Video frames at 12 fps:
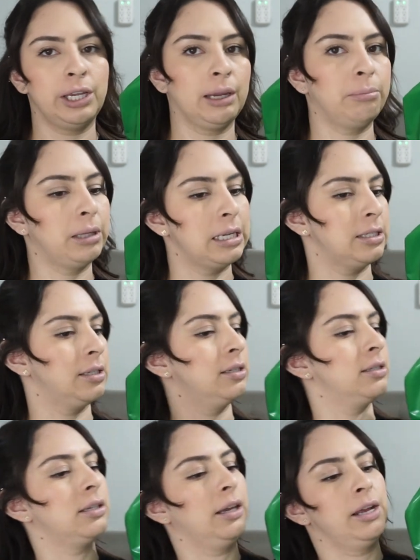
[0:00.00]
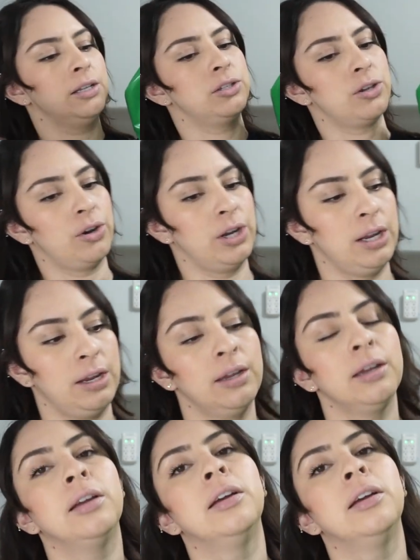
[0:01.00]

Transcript: take it places, it gets dirty.